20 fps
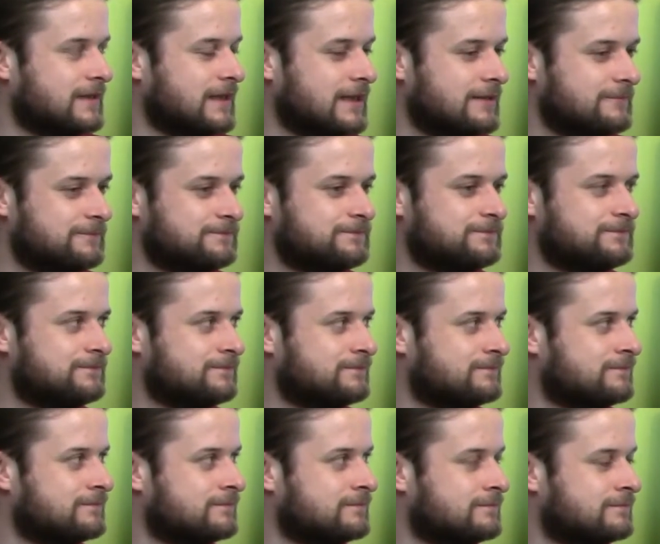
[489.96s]

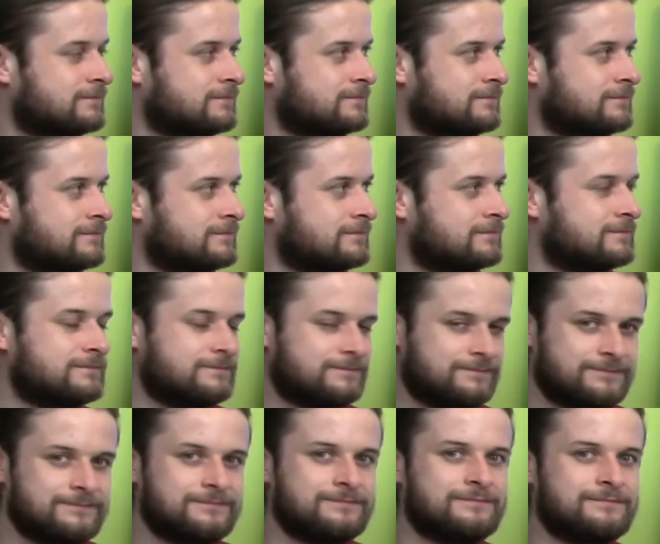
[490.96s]

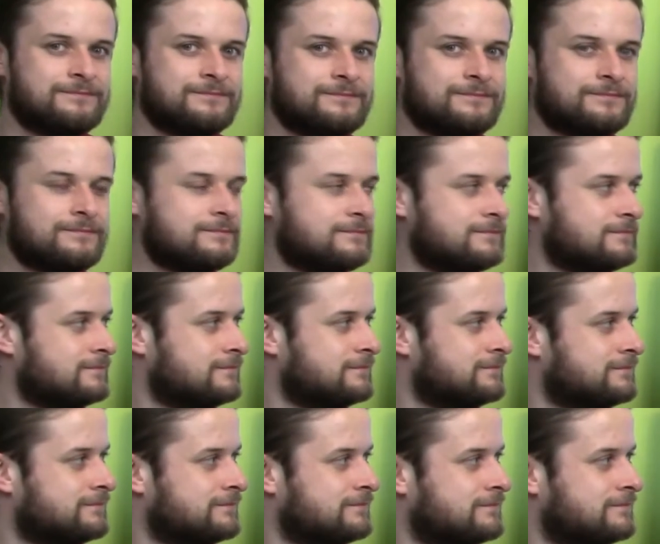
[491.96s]

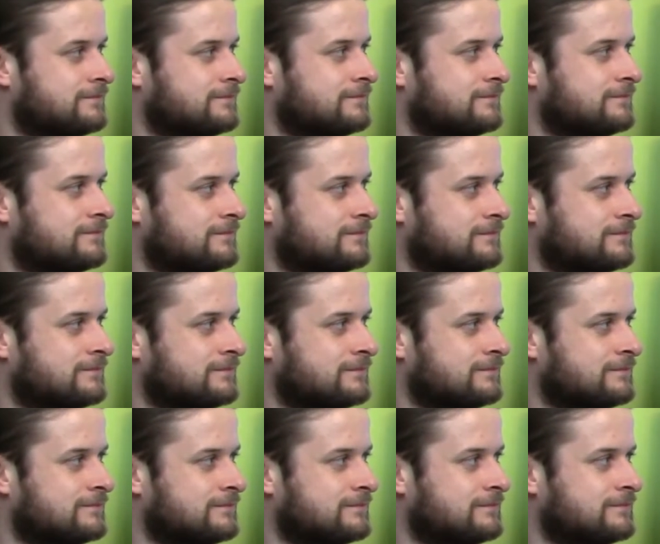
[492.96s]

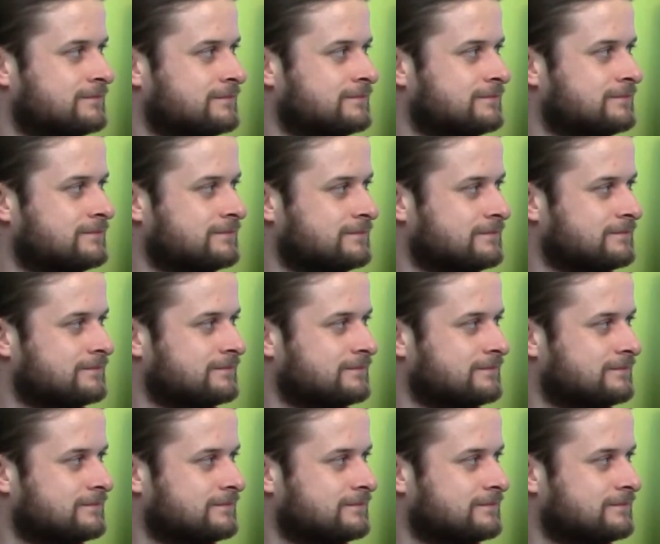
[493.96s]
No words are spoken by the person on screen.